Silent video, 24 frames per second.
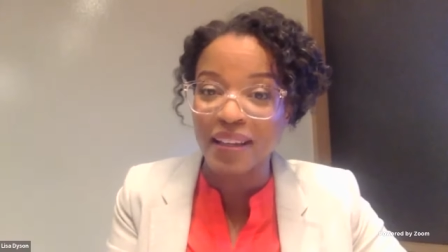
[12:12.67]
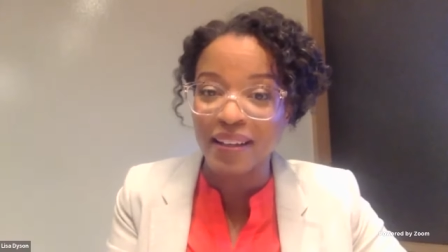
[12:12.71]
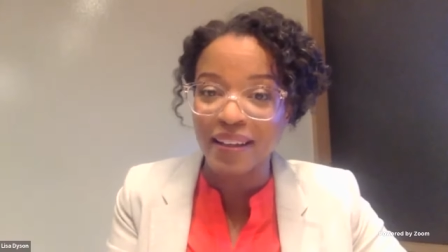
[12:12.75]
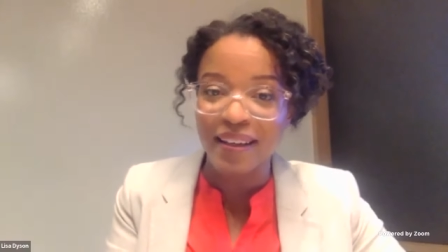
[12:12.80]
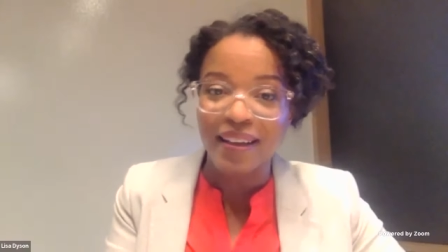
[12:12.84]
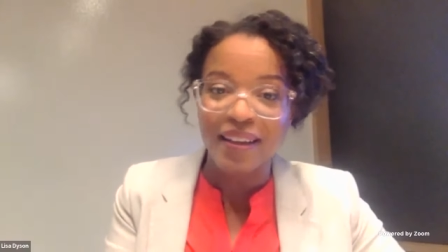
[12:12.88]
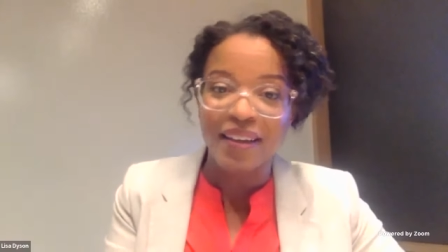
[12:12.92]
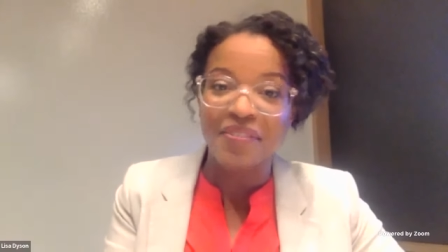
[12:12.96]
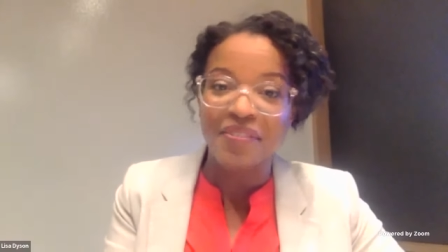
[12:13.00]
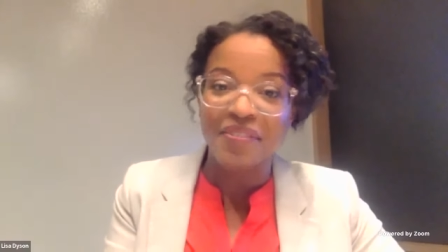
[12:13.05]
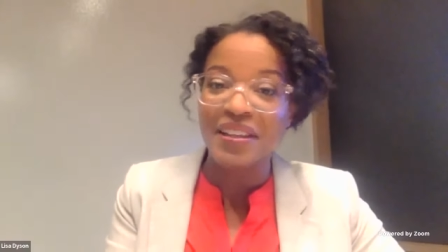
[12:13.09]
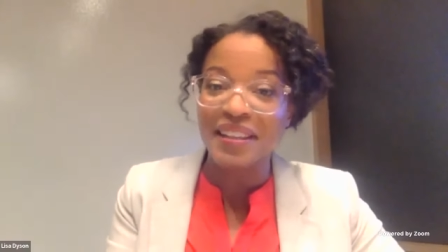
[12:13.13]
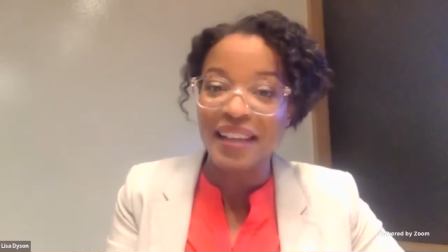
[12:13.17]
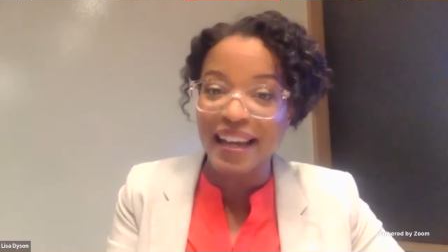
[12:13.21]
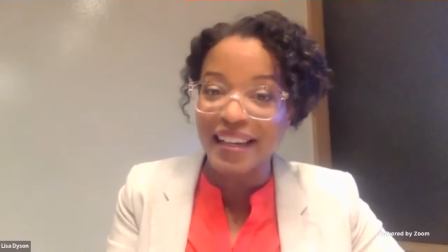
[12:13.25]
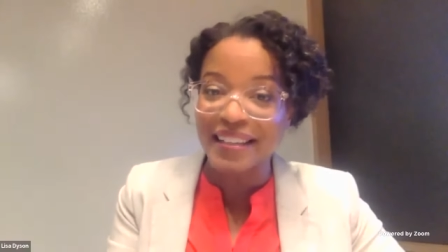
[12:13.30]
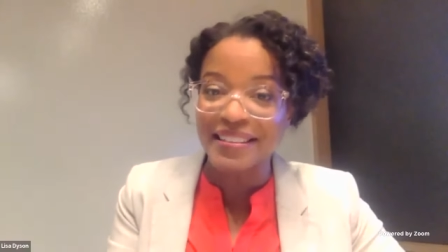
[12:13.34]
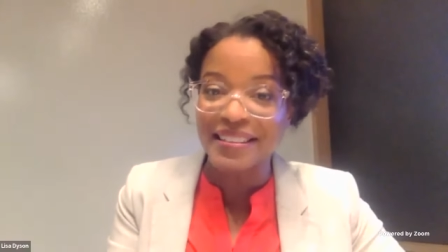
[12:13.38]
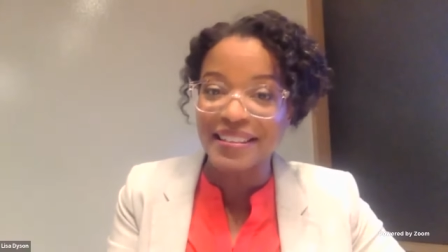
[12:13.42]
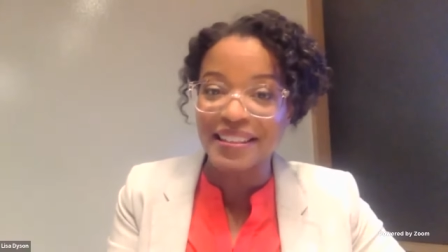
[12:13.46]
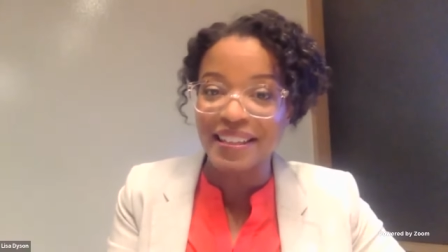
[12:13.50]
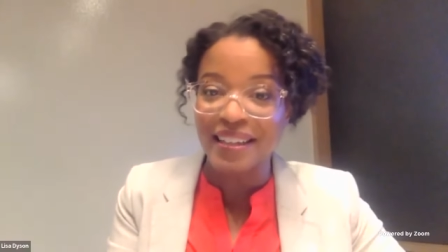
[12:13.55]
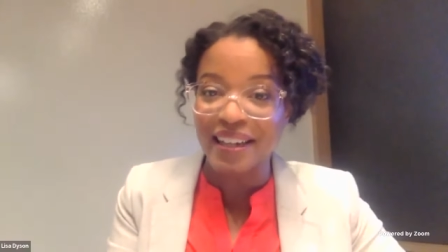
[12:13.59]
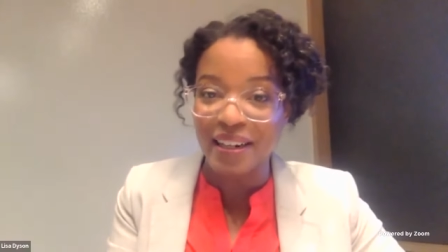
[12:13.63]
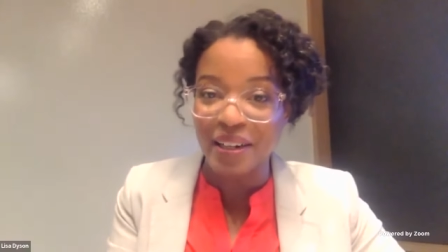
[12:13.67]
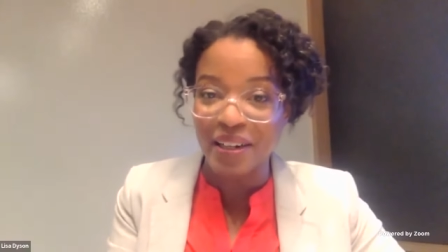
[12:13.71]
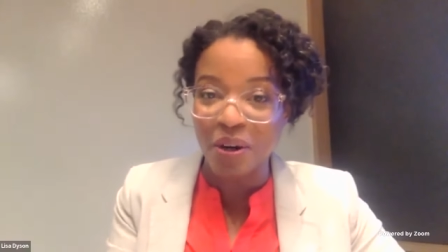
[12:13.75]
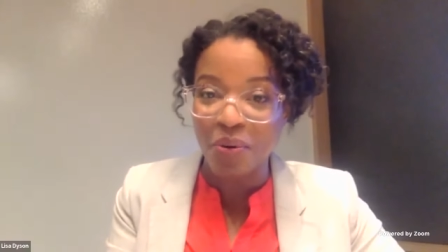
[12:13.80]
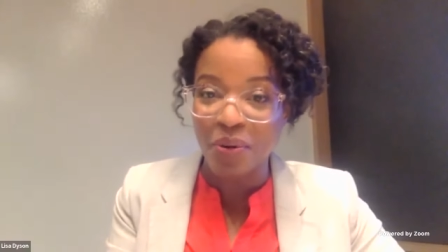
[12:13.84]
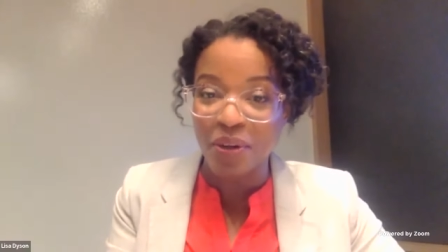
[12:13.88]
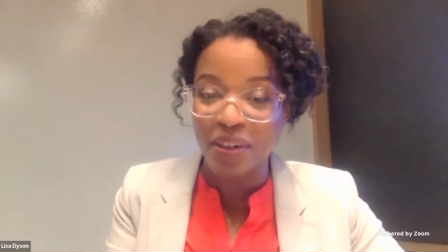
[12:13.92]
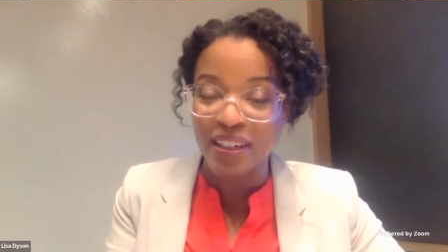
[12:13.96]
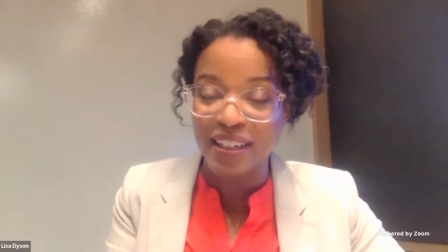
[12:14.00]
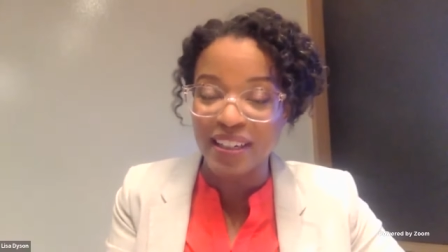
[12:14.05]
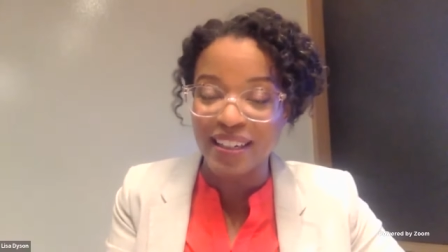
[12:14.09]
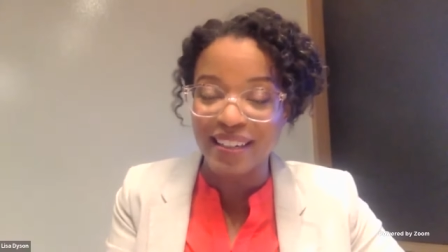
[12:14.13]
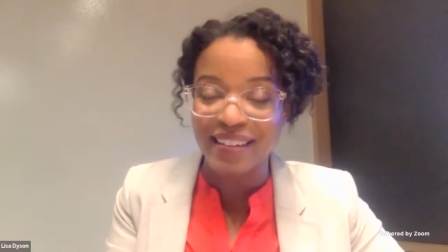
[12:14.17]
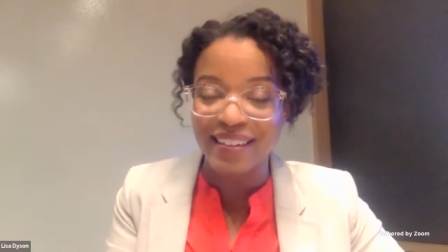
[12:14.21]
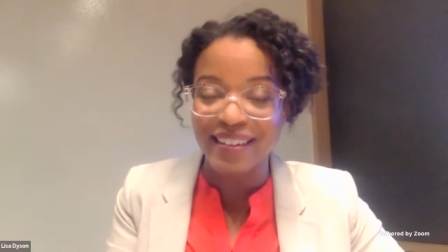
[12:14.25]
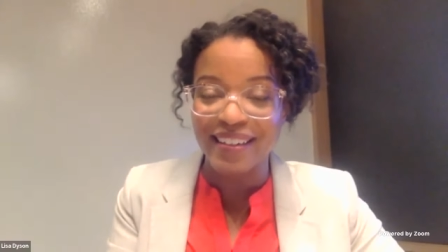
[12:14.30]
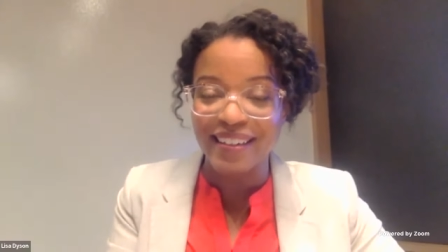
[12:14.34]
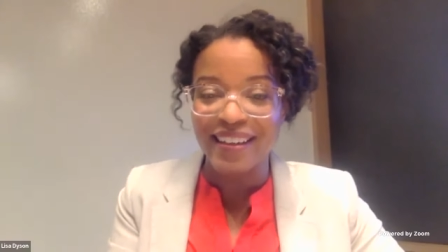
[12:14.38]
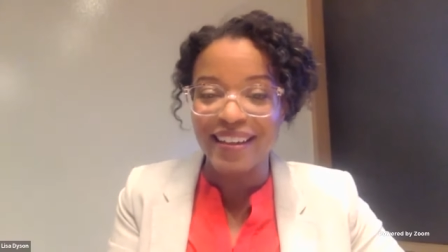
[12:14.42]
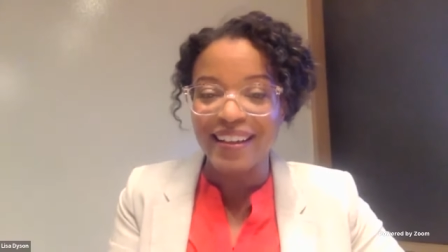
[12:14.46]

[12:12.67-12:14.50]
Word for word: if he mm-hmm. likes it, then I know we're good.